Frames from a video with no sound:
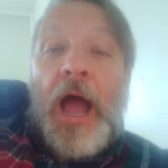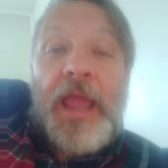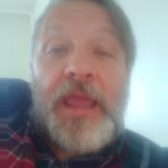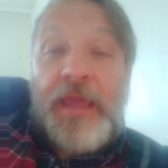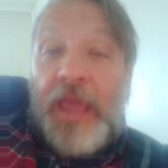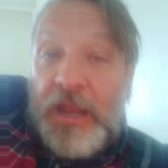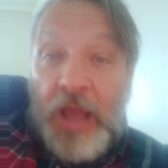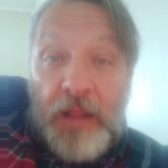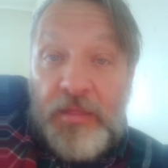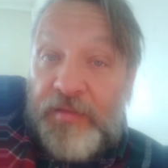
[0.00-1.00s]
I
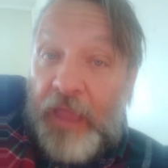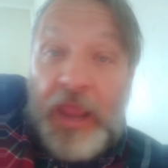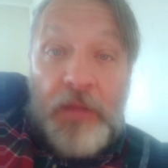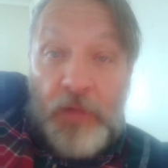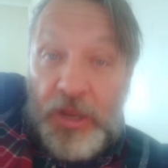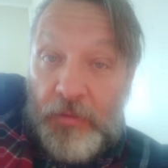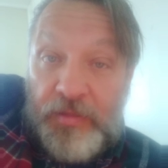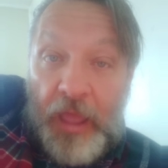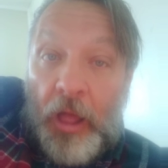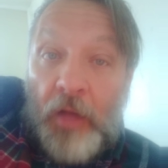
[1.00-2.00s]
cannot stand when you
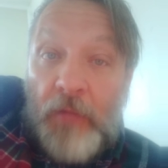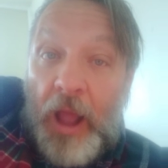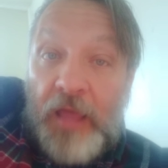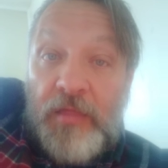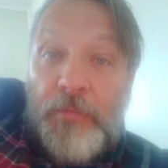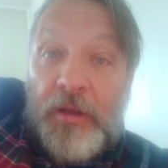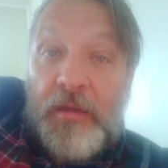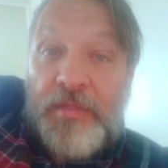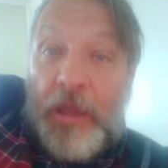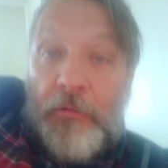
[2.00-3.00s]
say all rise,
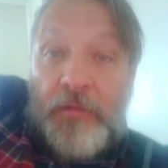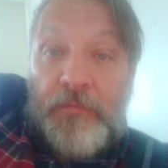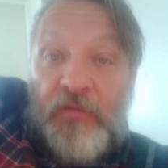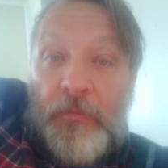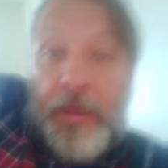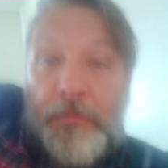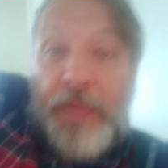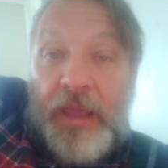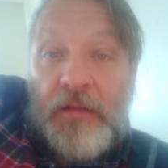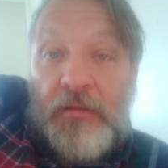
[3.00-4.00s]
because that would, to me,
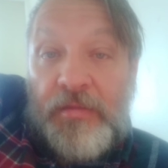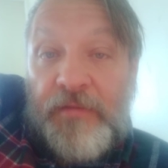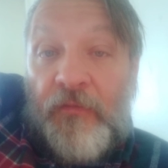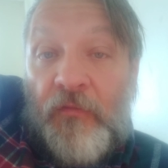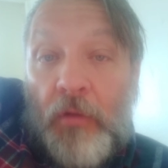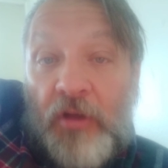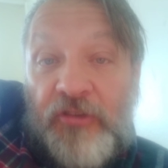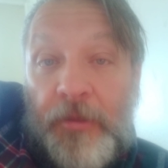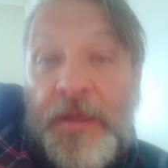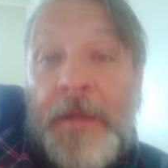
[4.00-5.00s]
be conducive of
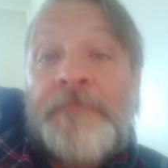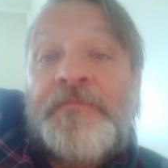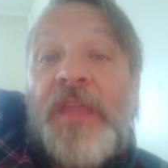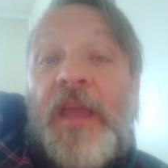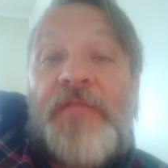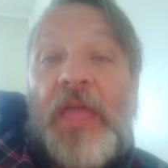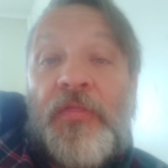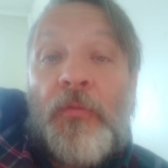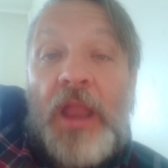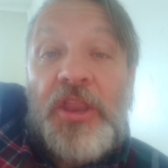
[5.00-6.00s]
worship. If they
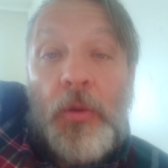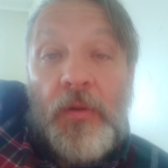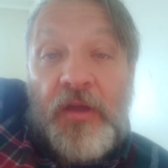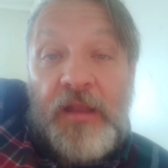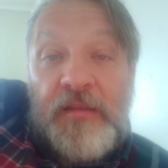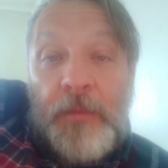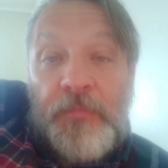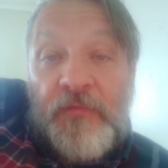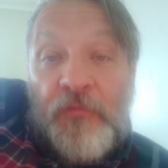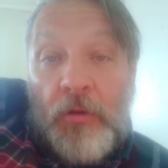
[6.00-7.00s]
threaten you with a
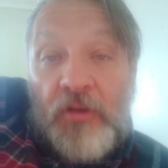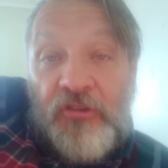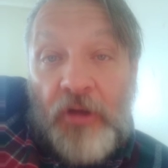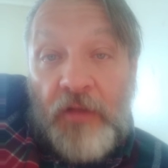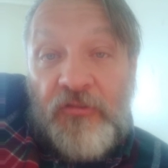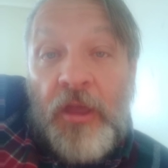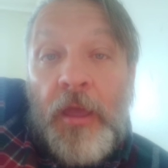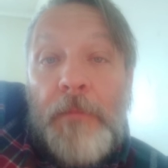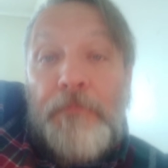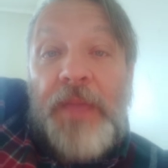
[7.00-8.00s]
contempt of court charge,
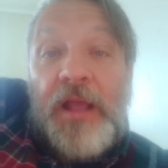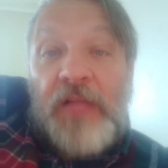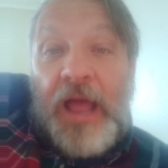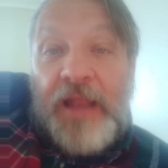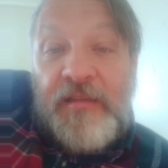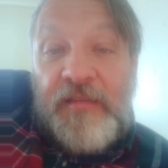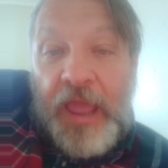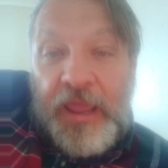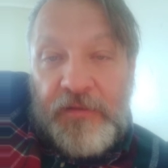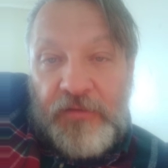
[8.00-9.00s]
be glad to
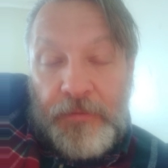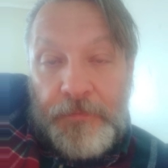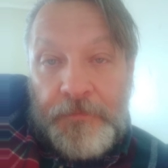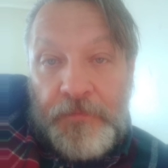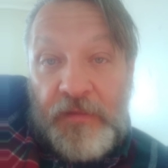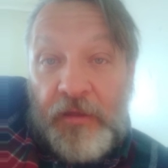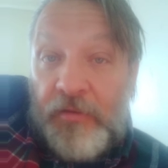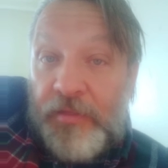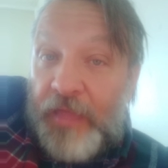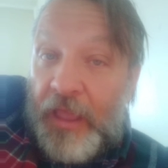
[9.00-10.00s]
take it.
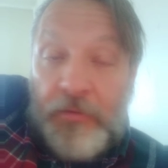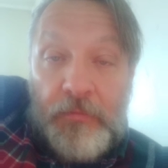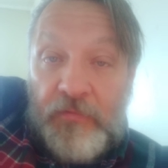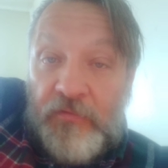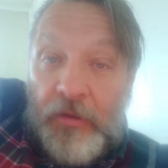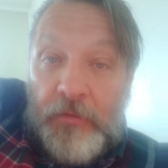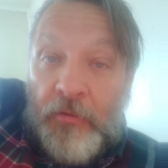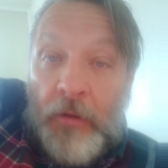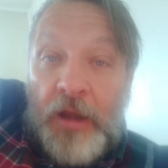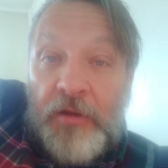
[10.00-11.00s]
Say,
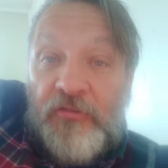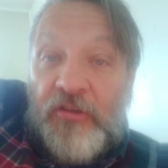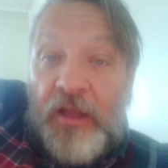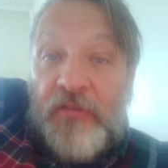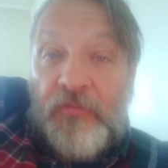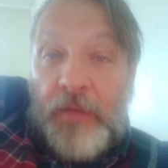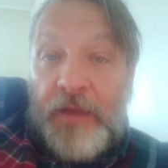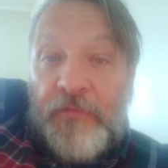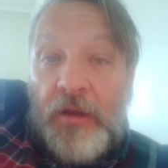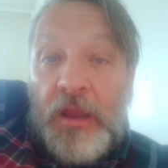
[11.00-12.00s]
Your Honor, Judge,
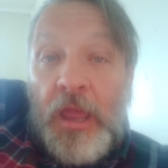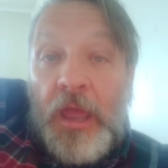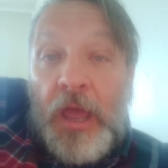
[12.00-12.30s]
whatever,